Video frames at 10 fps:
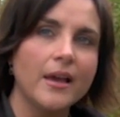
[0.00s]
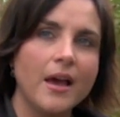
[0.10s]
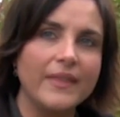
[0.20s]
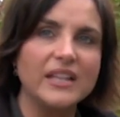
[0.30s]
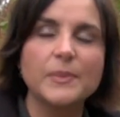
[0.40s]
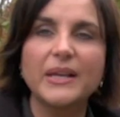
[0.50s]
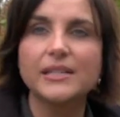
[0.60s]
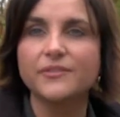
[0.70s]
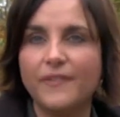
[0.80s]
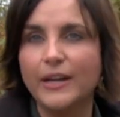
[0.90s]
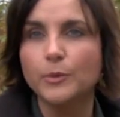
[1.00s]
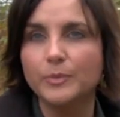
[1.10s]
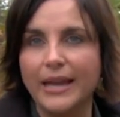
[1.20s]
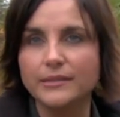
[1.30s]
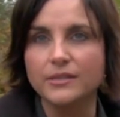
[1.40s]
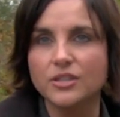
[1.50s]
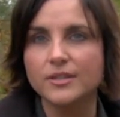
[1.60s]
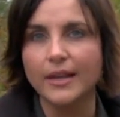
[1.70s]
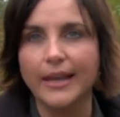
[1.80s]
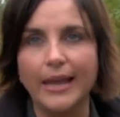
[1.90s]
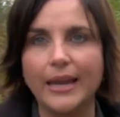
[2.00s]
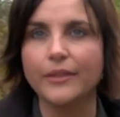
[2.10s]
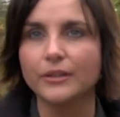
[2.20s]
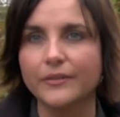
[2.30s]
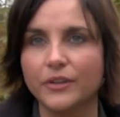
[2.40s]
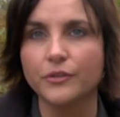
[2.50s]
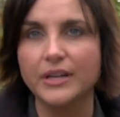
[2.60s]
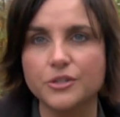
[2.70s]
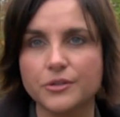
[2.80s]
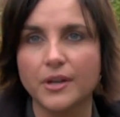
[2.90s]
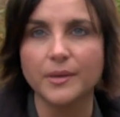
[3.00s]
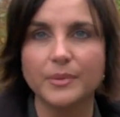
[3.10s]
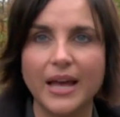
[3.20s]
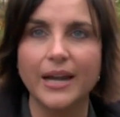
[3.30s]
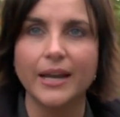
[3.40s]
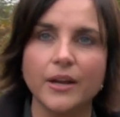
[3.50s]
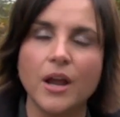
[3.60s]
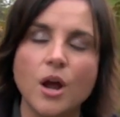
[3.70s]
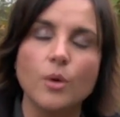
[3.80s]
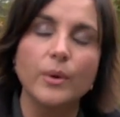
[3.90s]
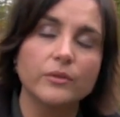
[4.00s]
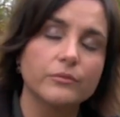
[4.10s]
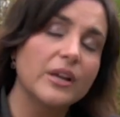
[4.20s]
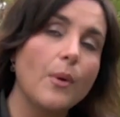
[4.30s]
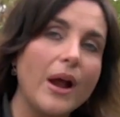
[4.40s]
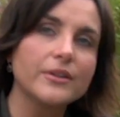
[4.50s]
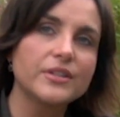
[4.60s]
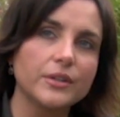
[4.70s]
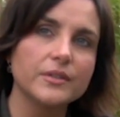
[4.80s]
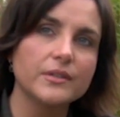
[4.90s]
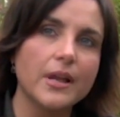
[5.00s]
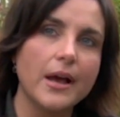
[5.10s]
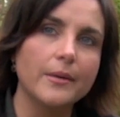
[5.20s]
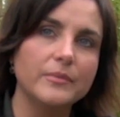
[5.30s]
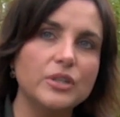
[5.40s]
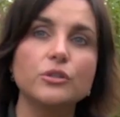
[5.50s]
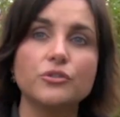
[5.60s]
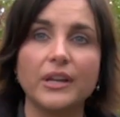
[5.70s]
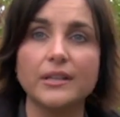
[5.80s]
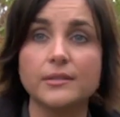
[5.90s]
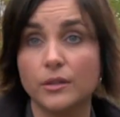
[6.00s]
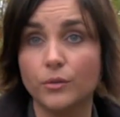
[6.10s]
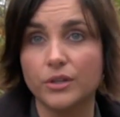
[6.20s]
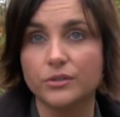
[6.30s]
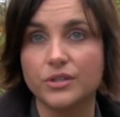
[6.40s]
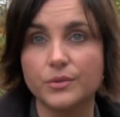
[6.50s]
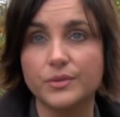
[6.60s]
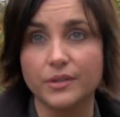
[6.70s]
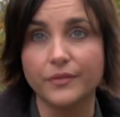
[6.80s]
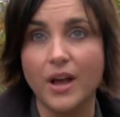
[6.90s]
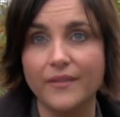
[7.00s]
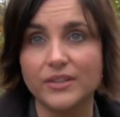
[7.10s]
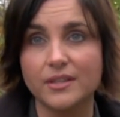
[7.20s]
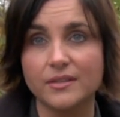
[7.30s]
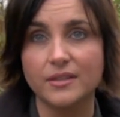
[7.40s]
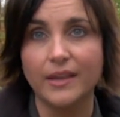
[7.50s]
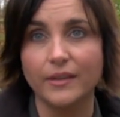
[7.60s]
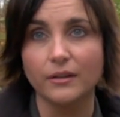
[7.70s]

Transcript: That's because phytoplankton, just like any other living creatures on the planet, require certain um, nutrients in order to survive and sustain their